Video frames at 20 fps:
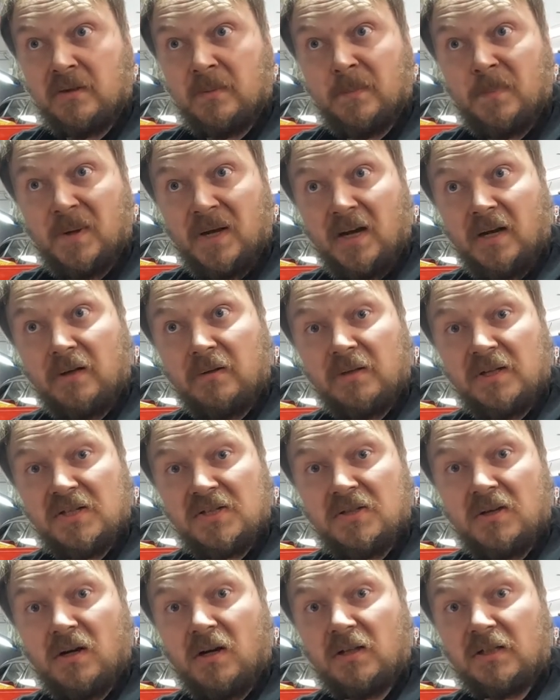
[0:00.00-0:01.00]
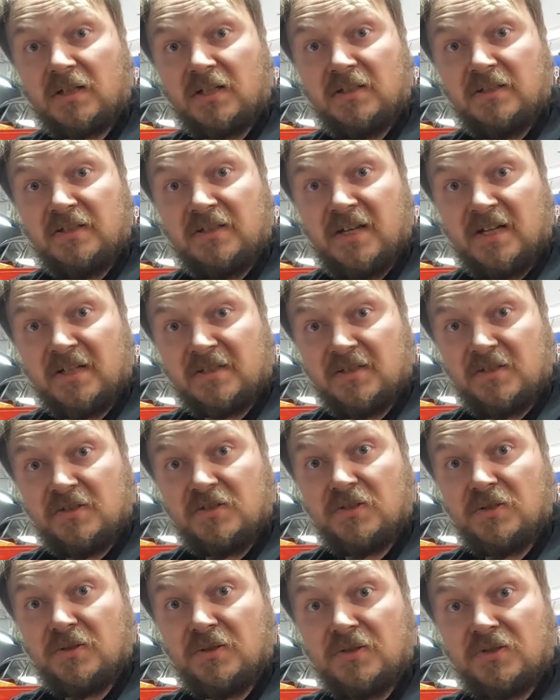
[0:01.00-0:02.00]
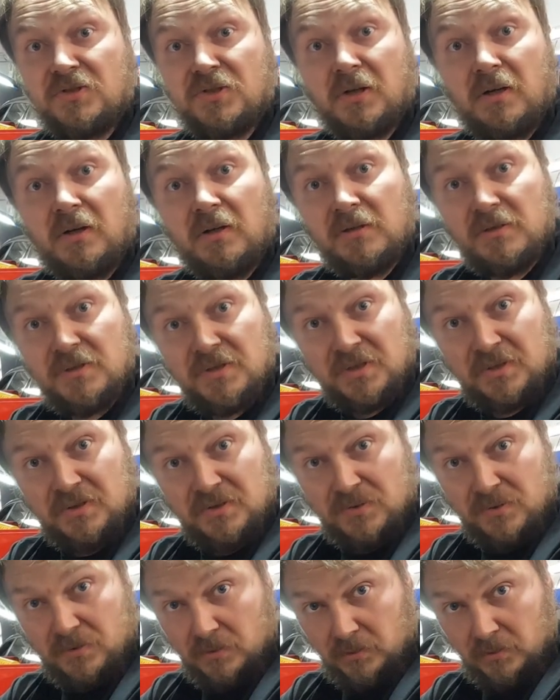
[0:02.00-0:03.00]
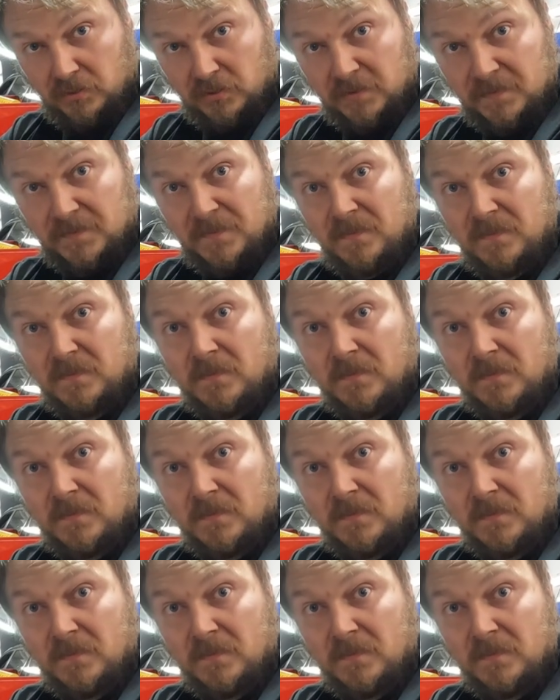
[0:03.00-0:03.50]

the battery is not connected to the charge controller.